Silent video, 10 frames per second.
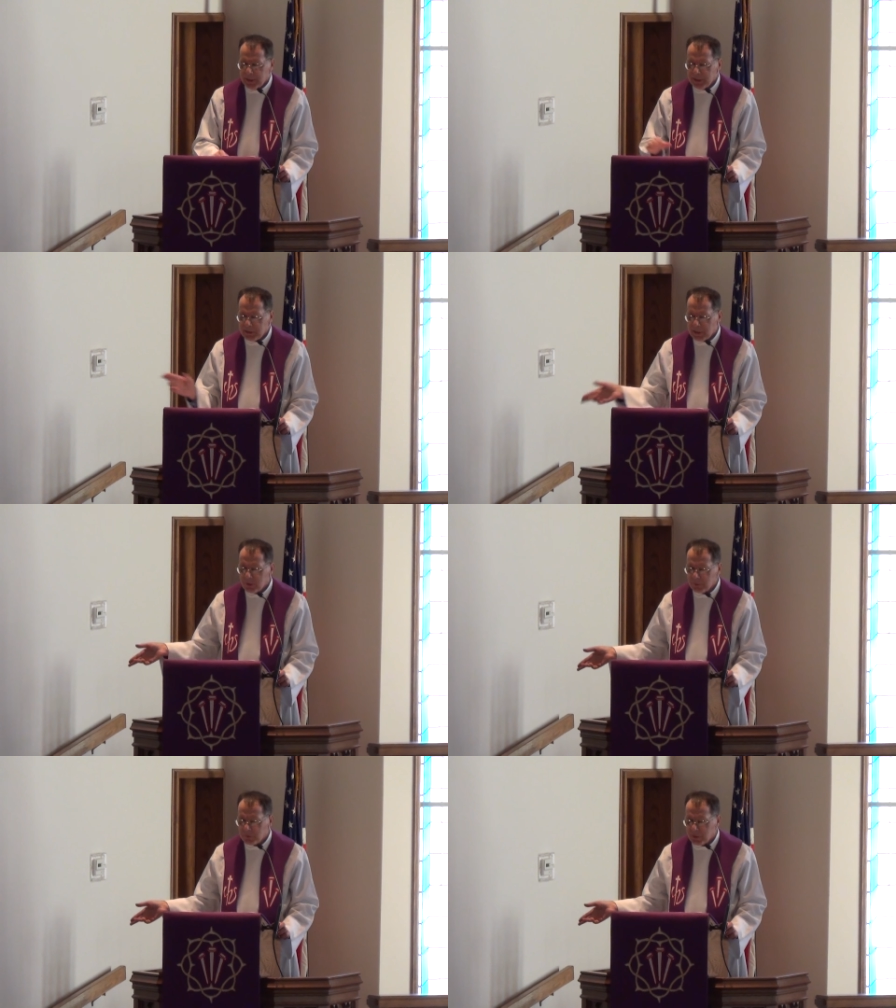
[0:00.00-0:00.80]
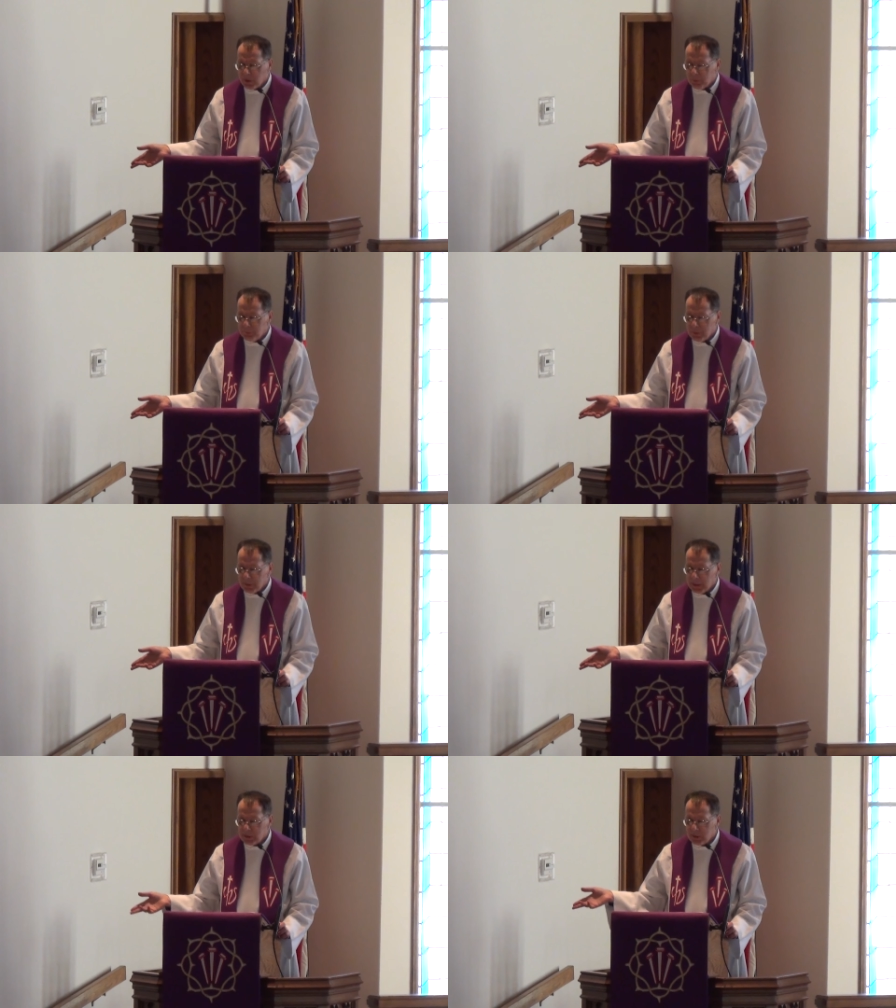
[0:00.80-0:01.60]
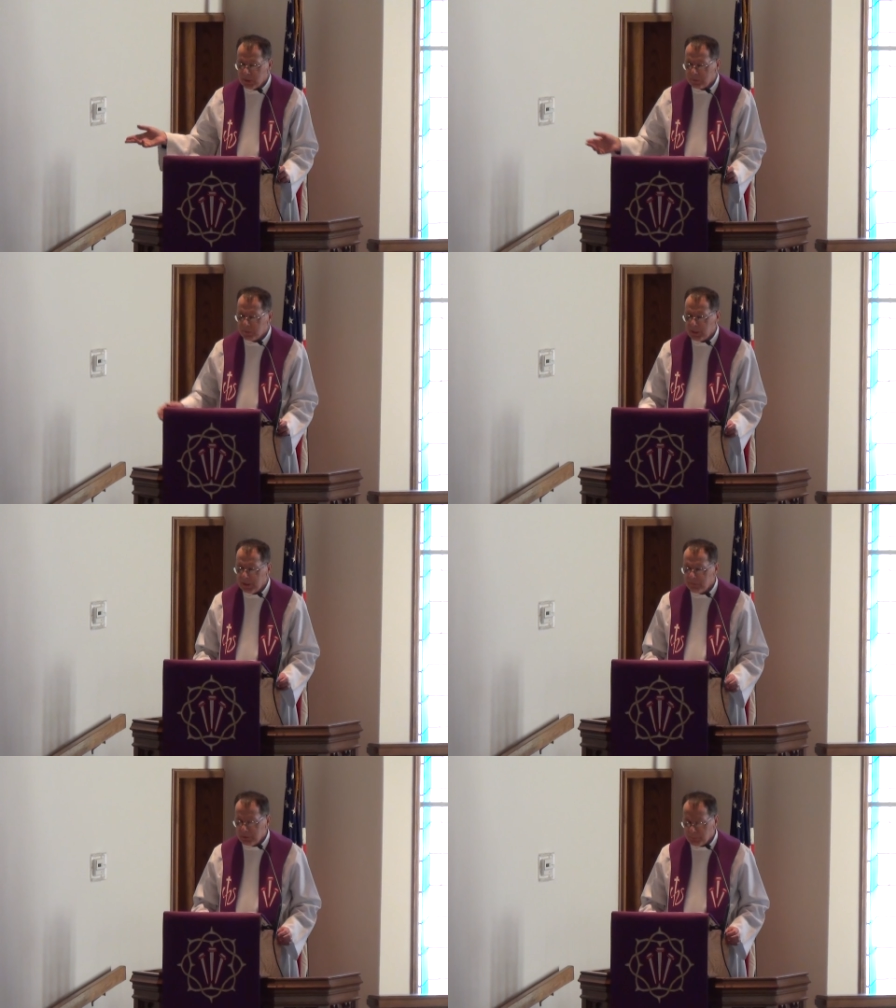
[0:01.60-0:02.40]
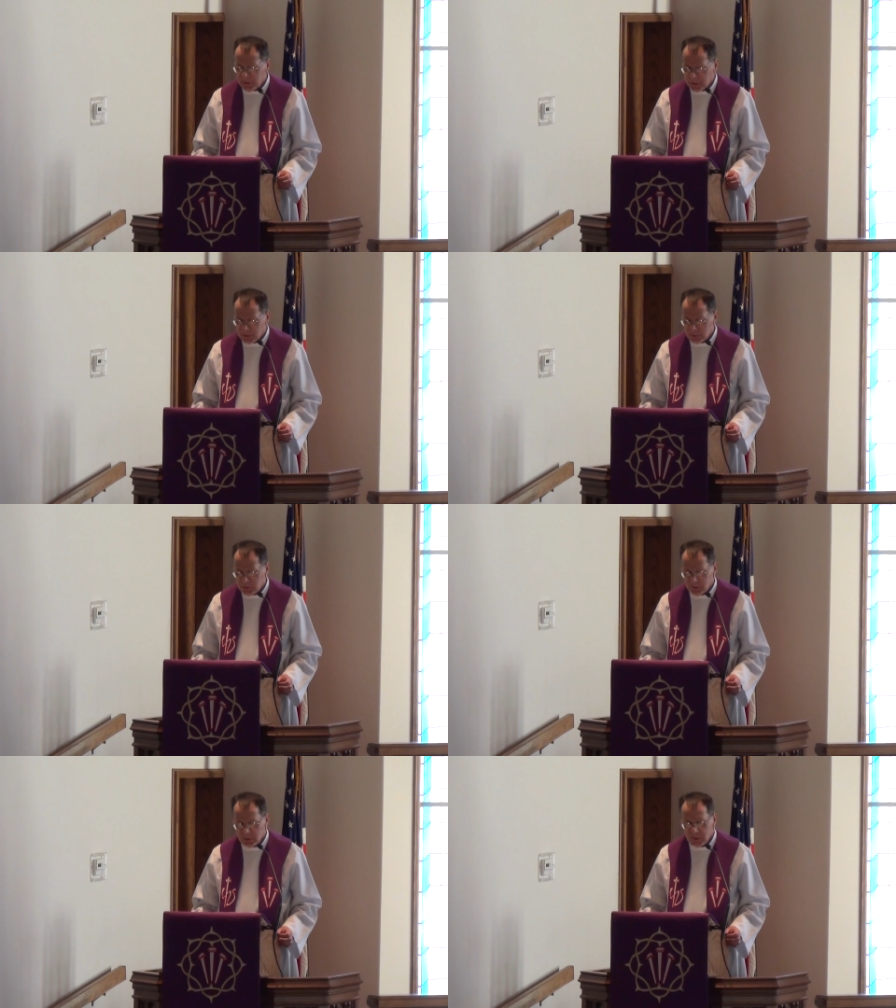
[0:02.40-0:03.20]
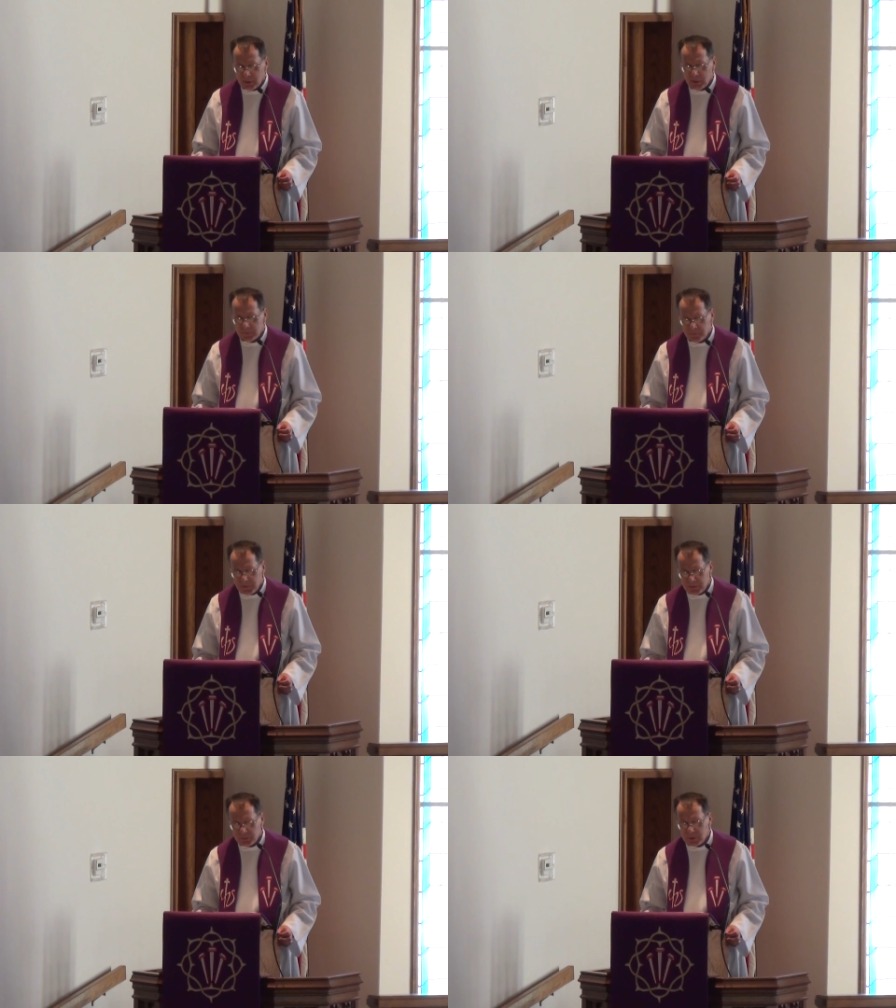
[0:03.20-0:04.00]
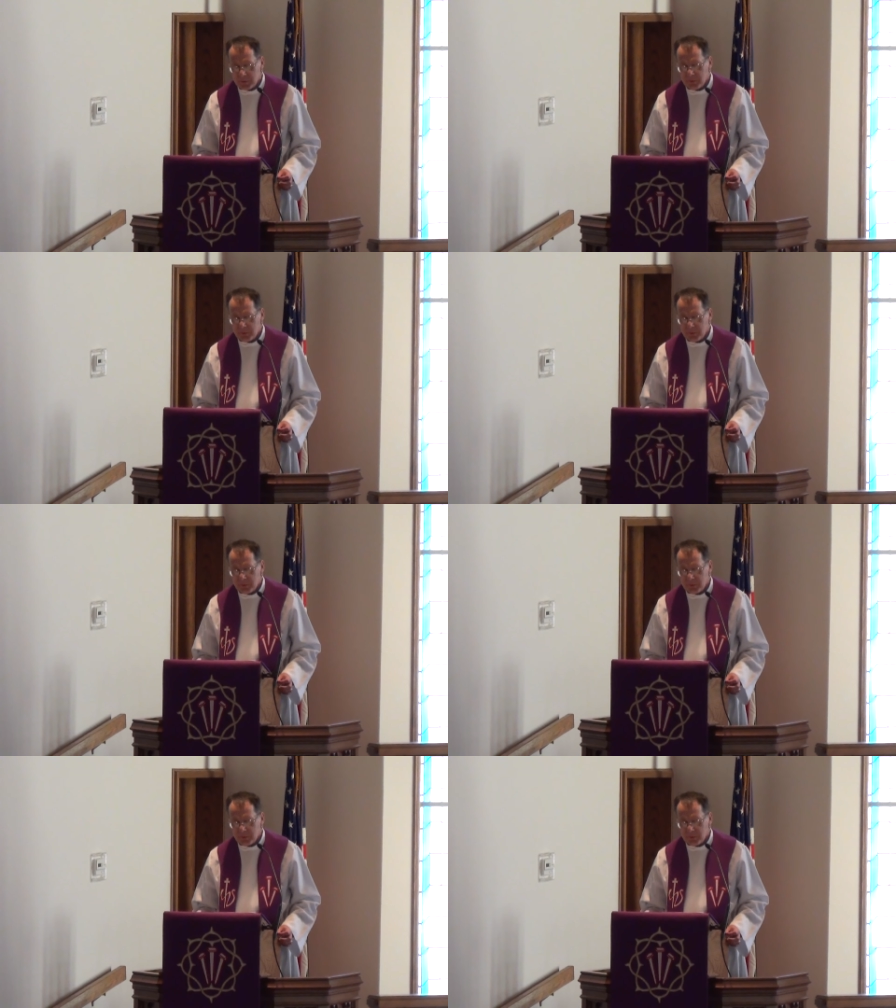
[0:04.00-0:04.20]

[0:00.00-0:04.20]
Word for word: He tells them that unless they repent, confess